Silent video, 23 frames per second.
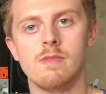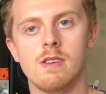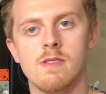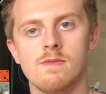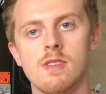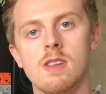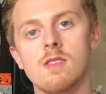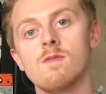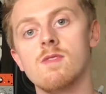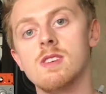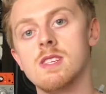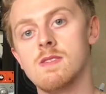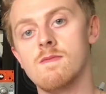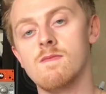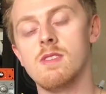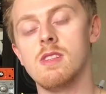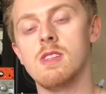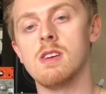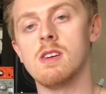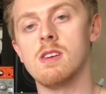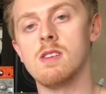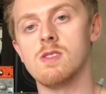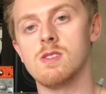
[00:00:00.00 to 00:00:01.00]
I've done a recent
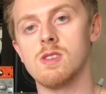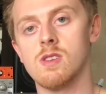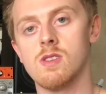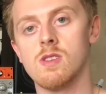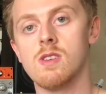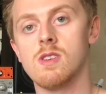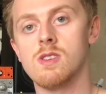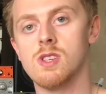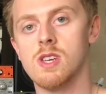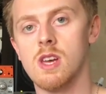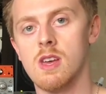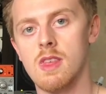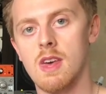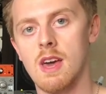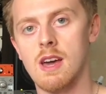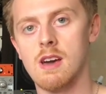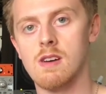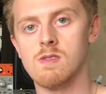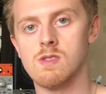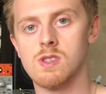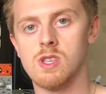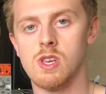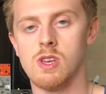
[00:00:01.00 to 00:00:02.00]
video, so go and check that
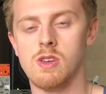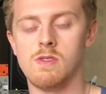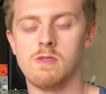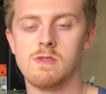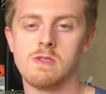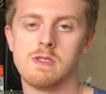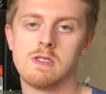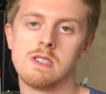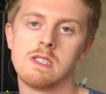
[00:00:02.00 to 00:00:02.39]
out too.